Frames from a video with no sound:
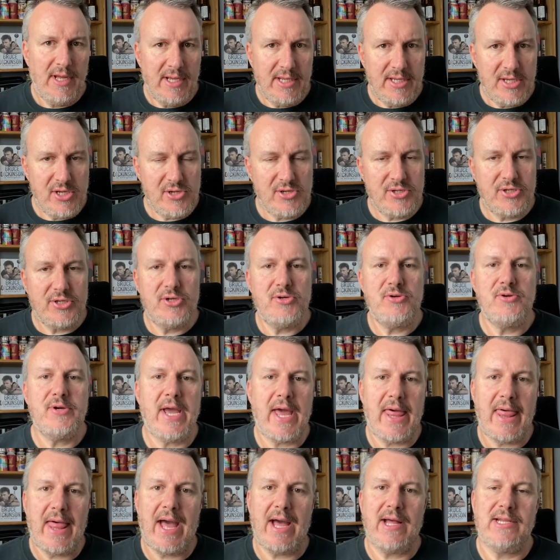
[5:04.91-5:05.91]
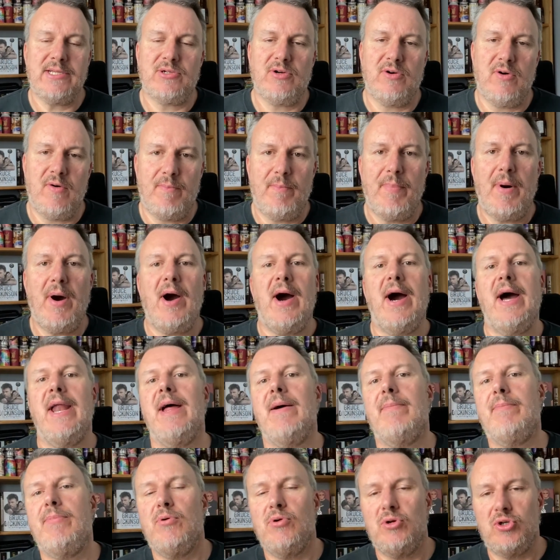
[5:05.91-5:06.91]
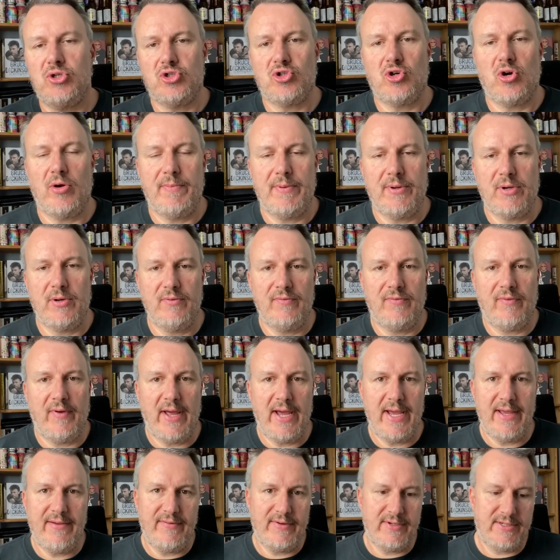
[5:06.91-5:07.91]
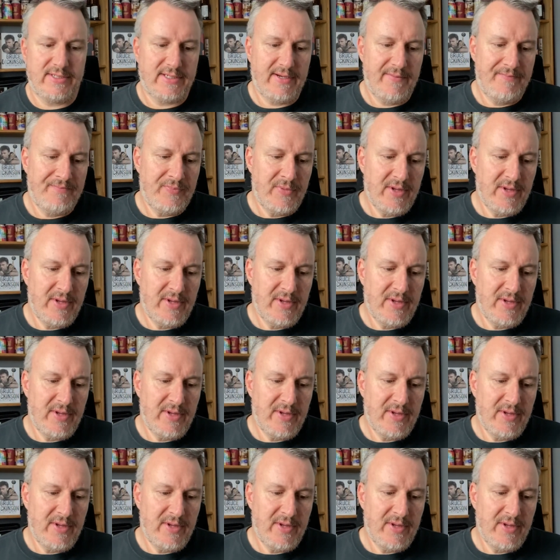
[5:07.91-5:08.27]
You do get that sort of pineapple and tropical flavors